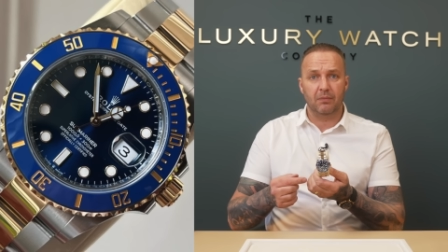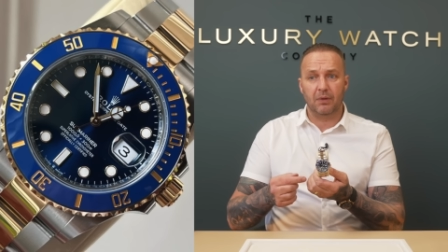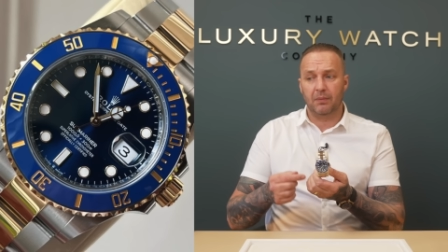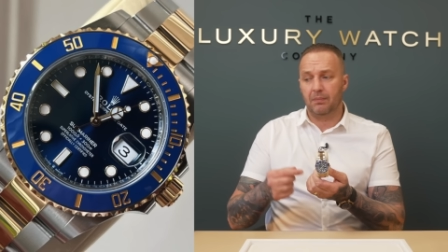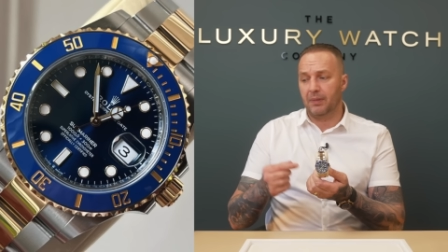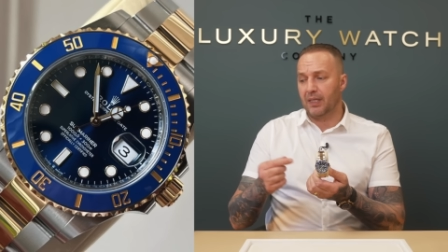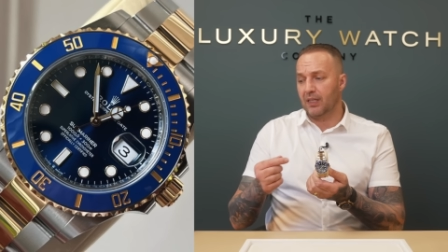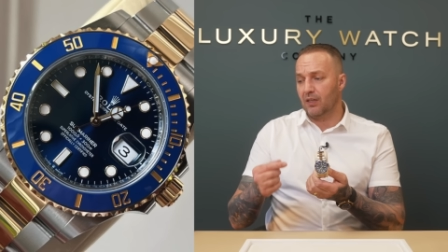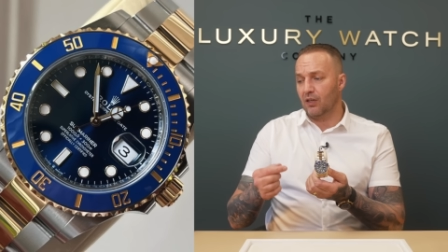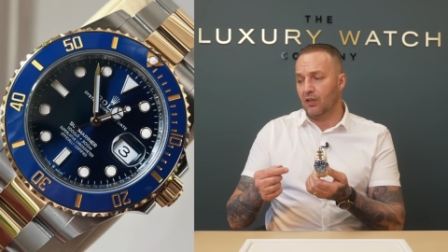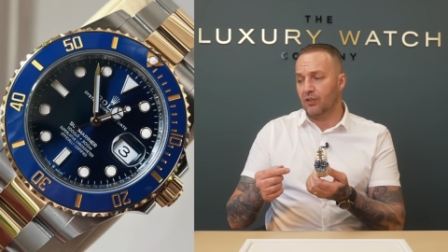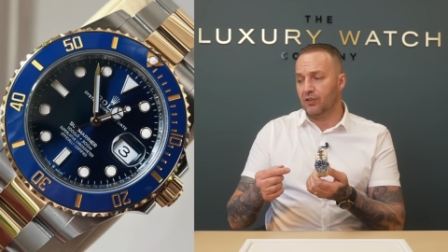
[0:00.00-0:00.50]
but
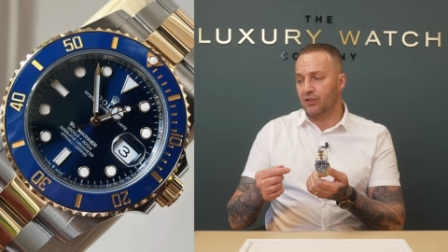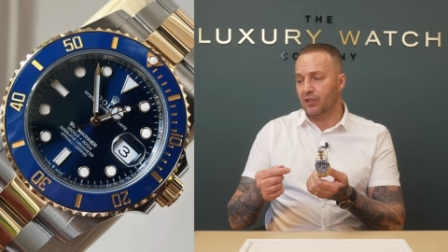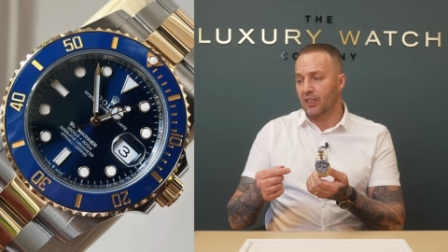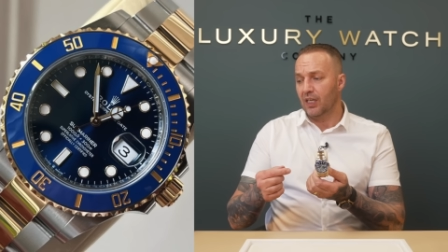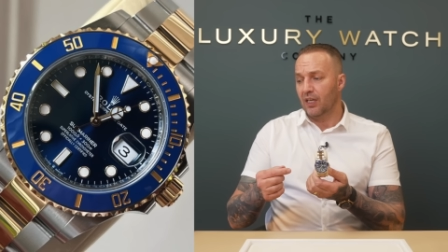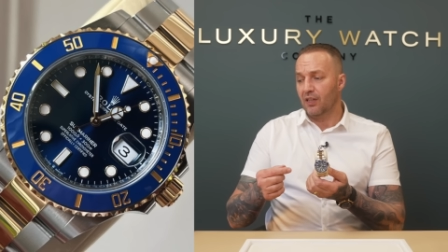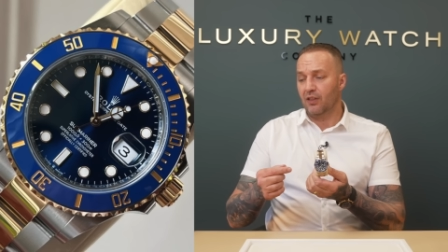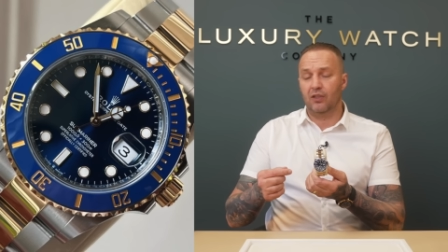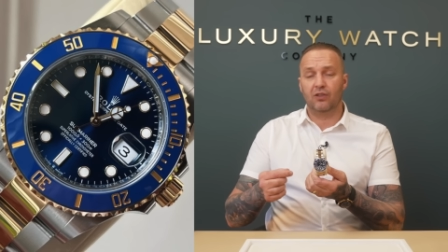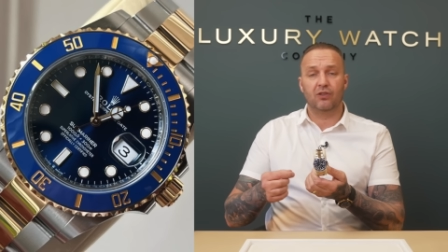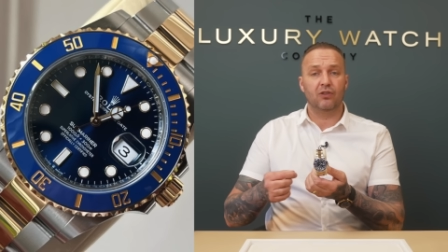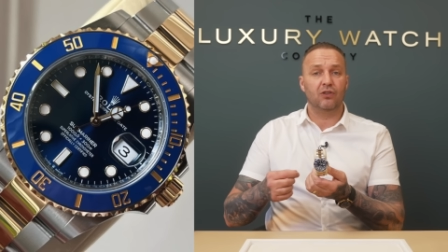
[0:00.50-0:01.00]
because
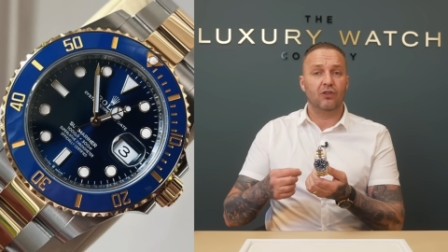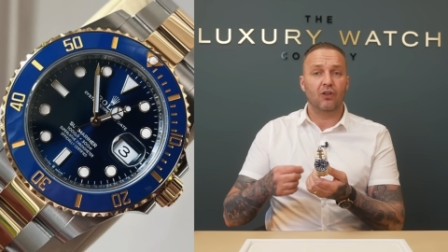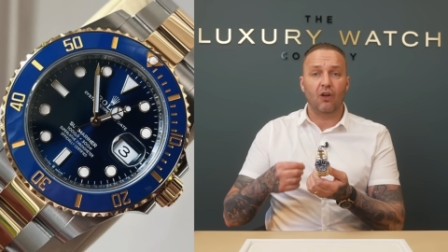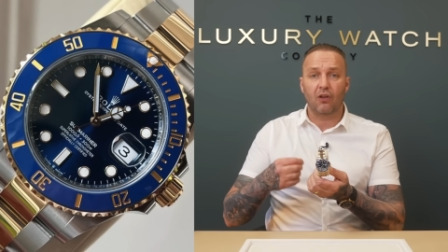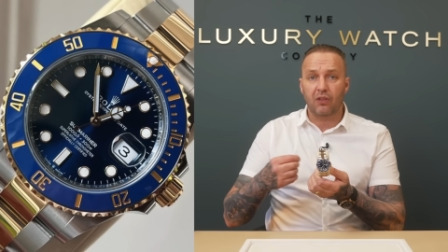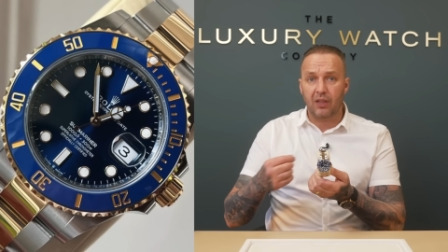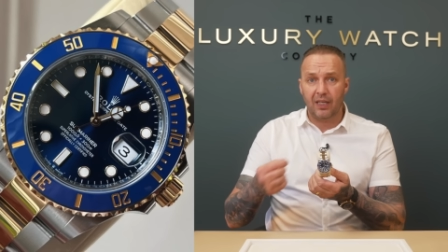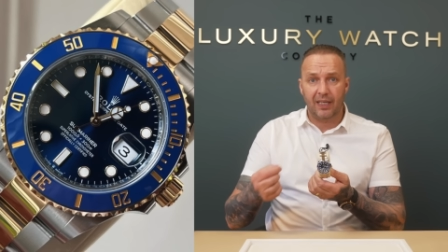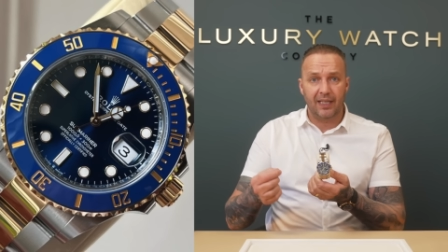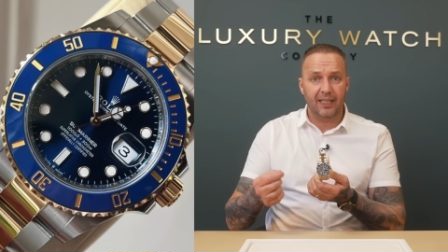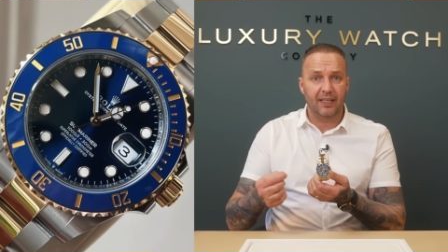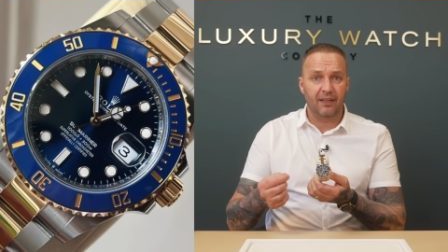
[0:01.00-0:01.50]
there's
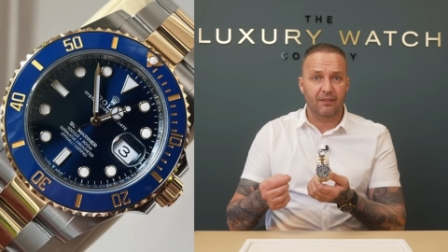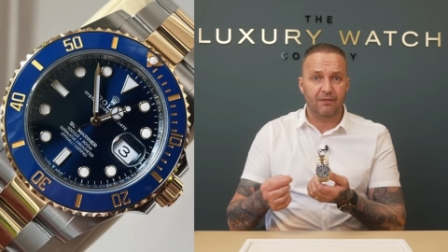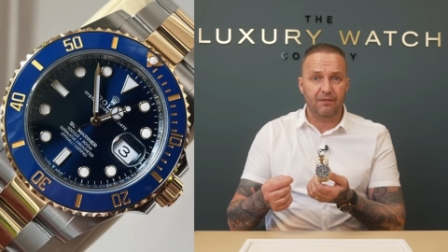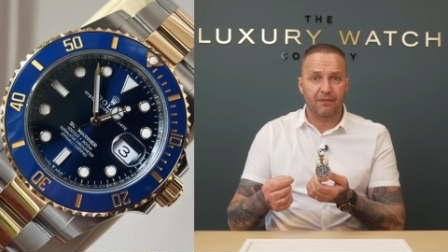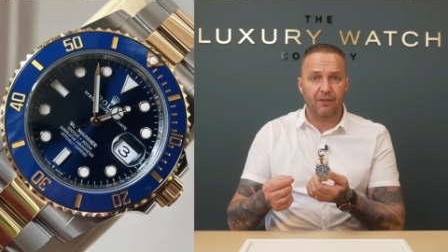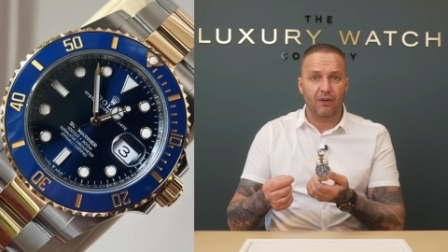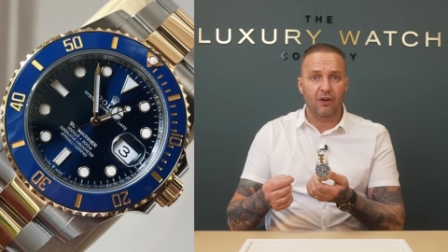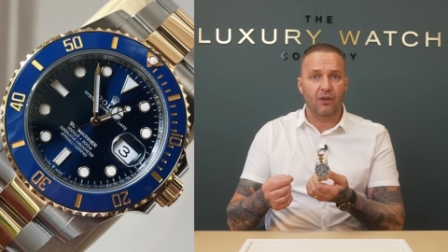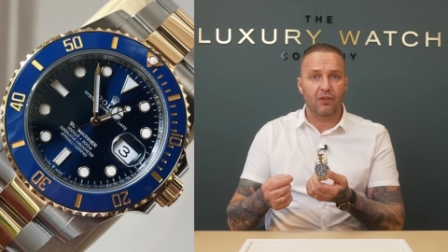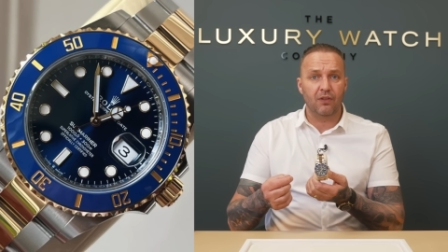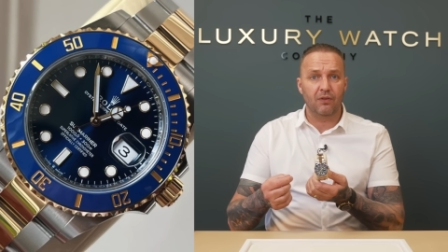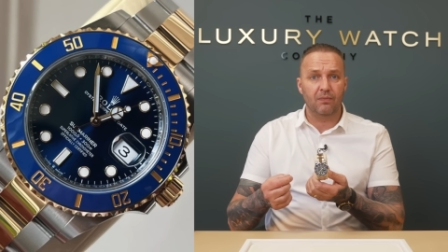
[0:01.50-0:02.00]
nothing in it
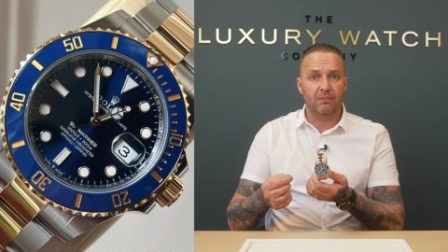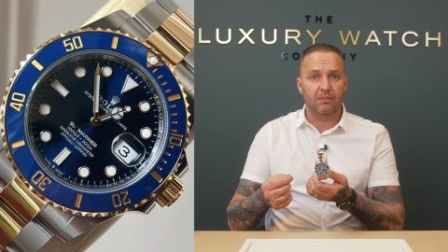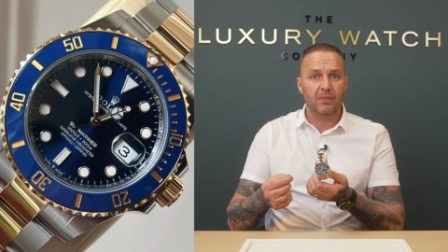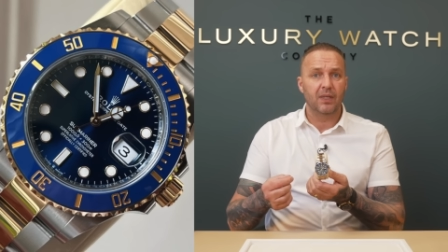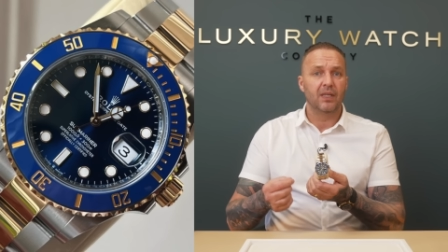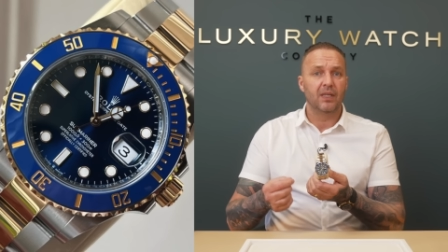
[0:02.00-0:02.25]
for them.